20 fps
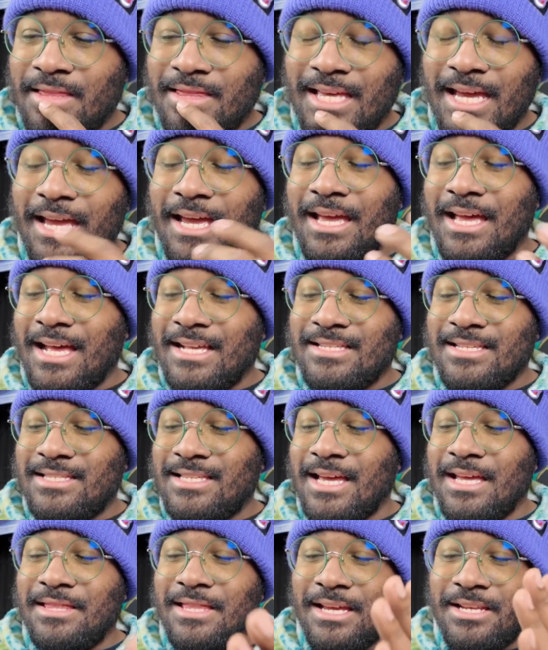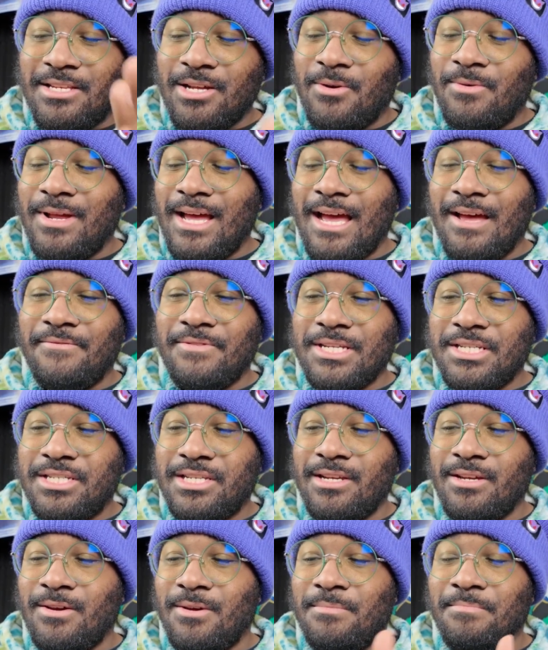They, as I said, they don't have a
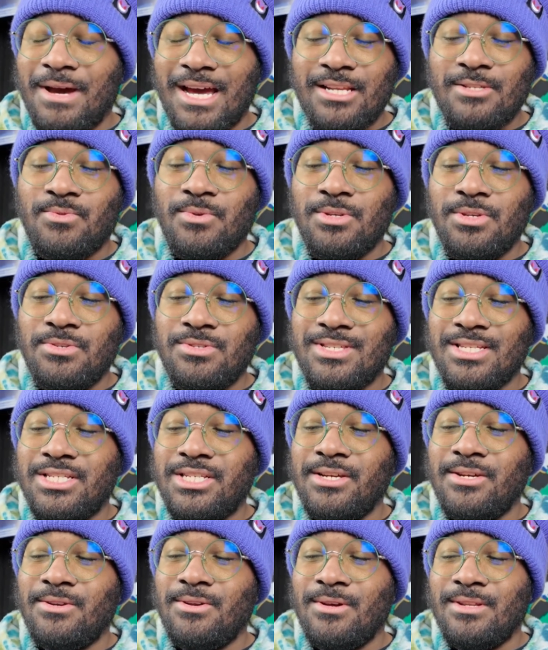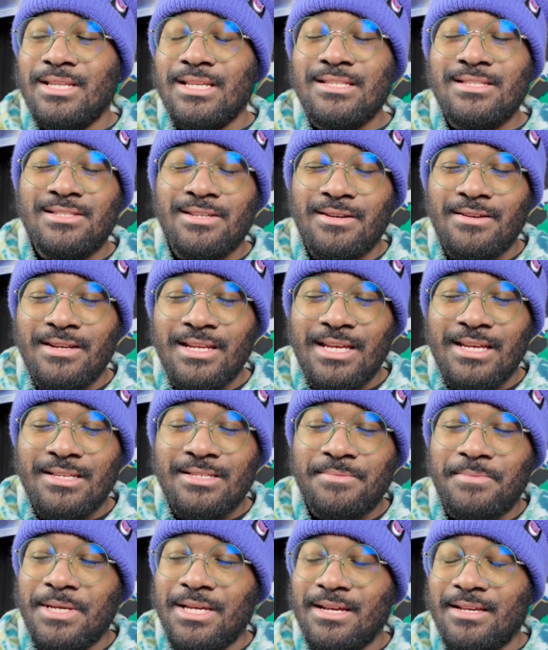shield. Might as well use the shield on the
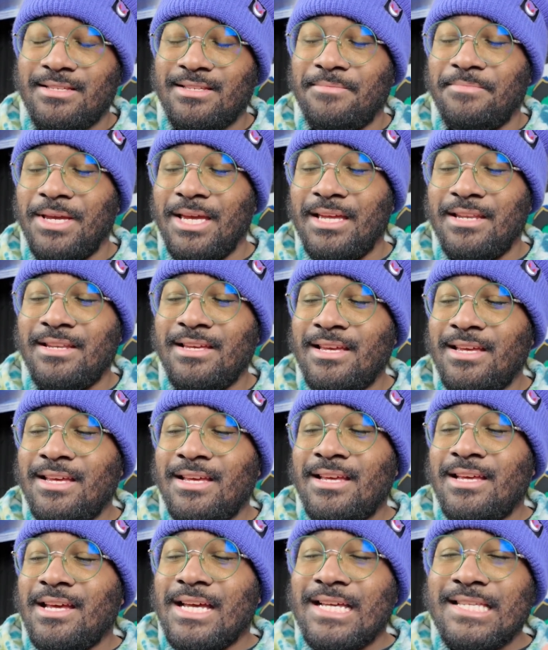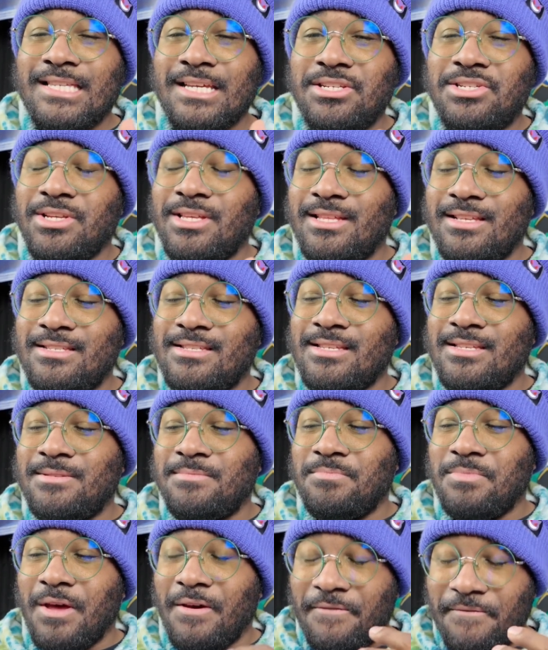Xerneas because, I mean, essentially this
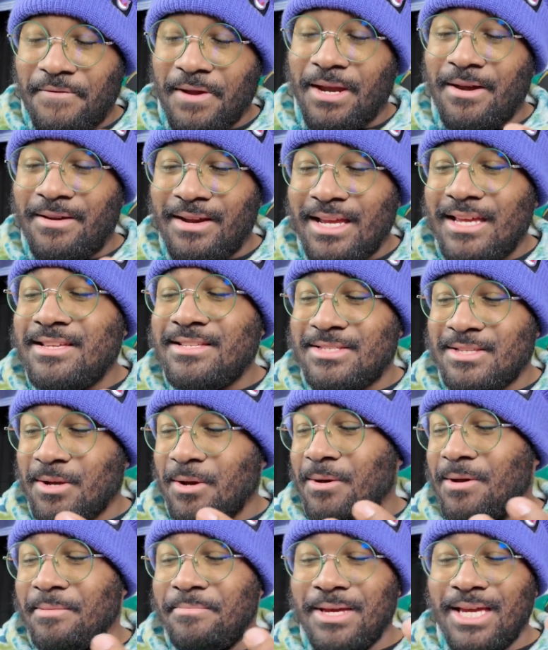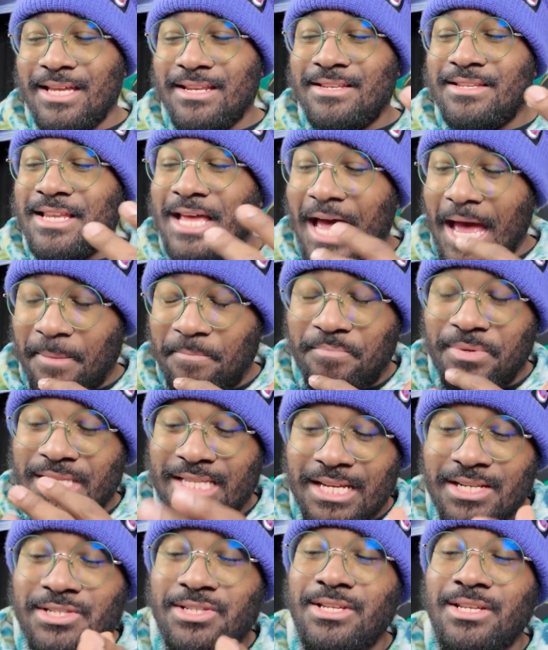is a fairy. So, I mean,
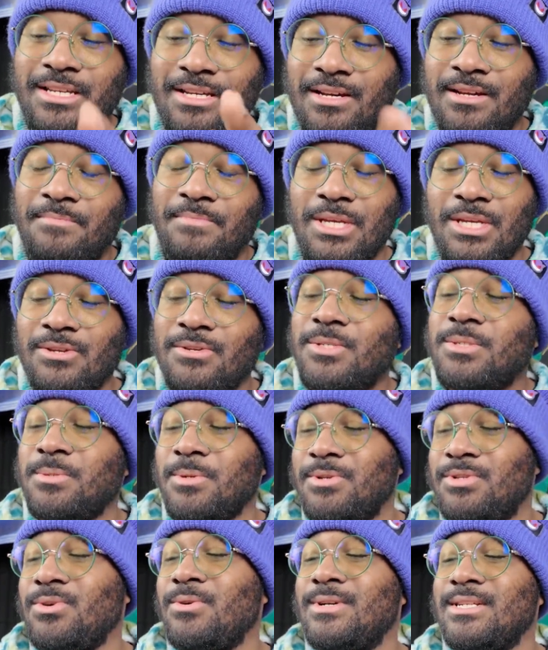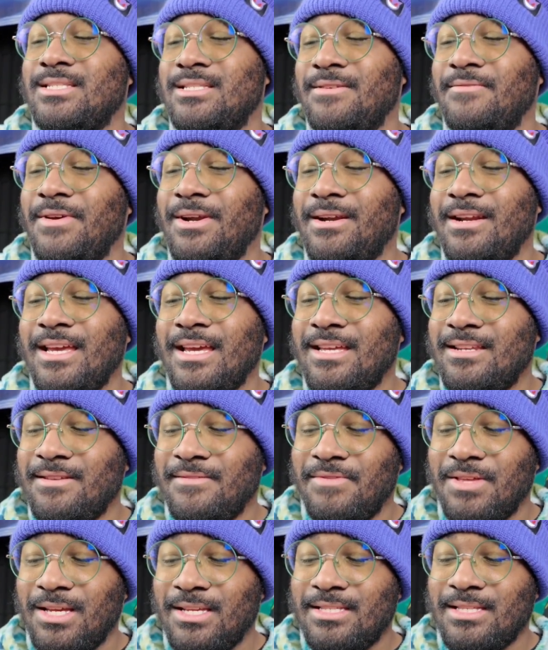potentially could be useful towards the very
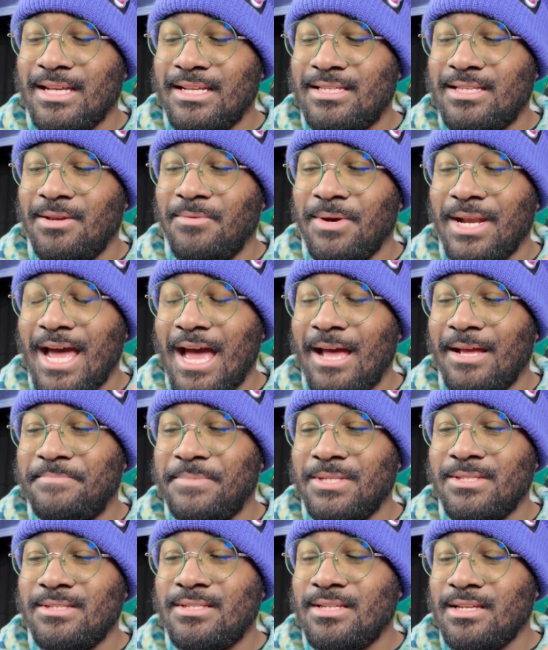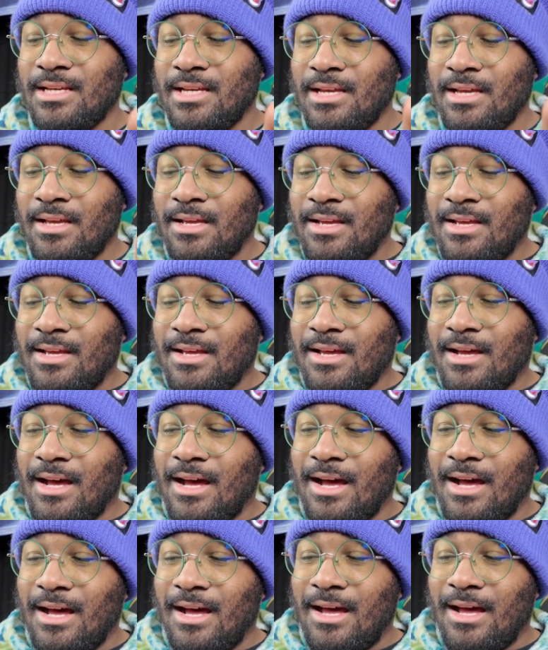end of this. Let's see what happens.
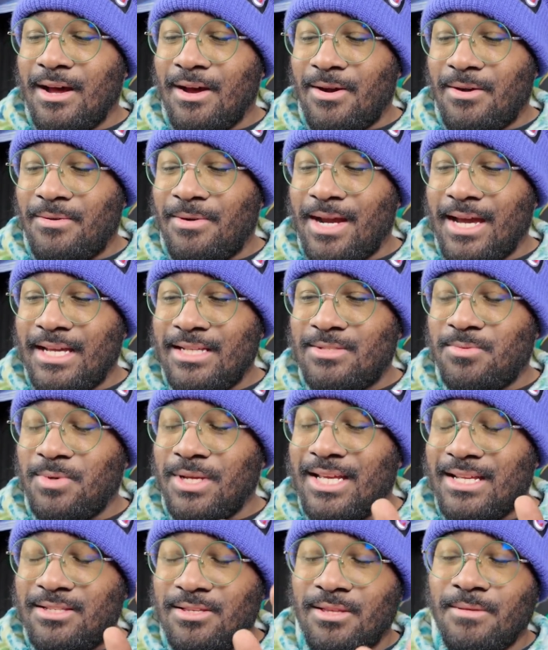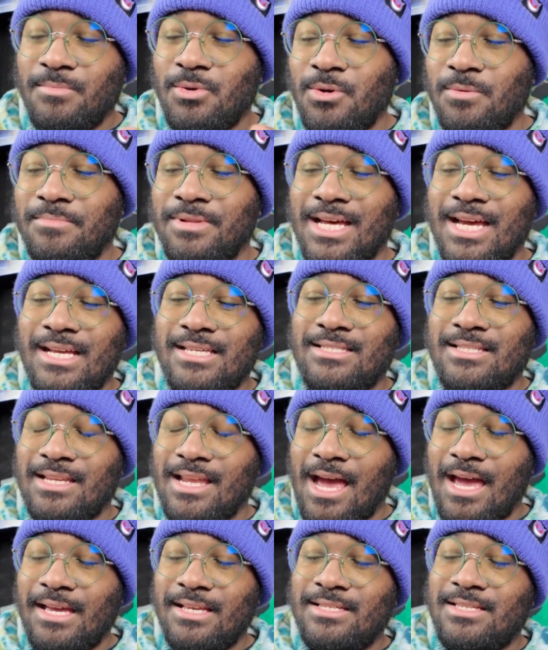All right, we get to the Moonblast.
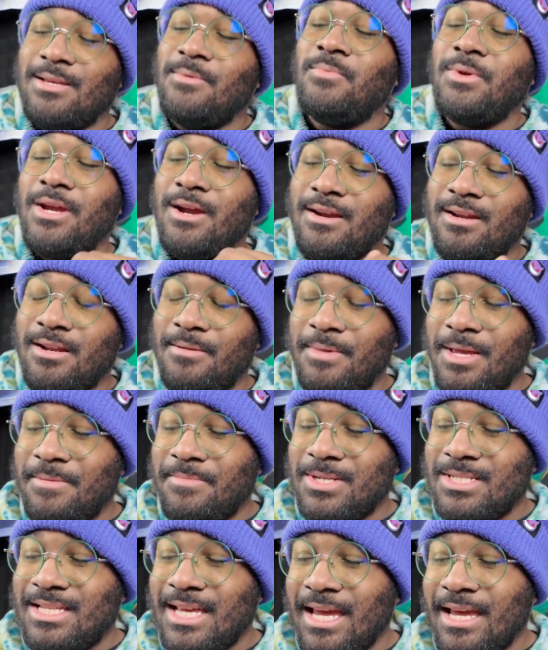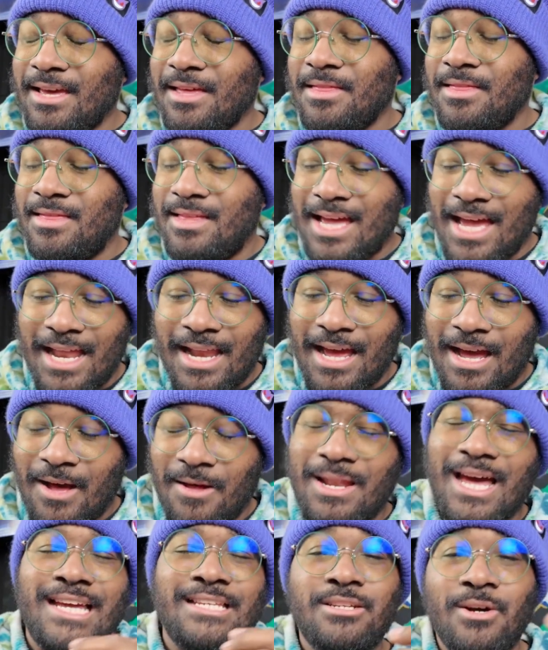Nice, and we are going to be able to take that
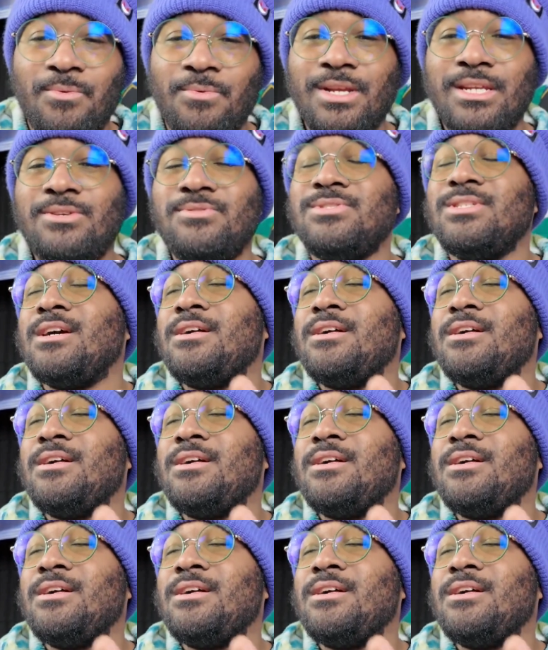out. I don't want to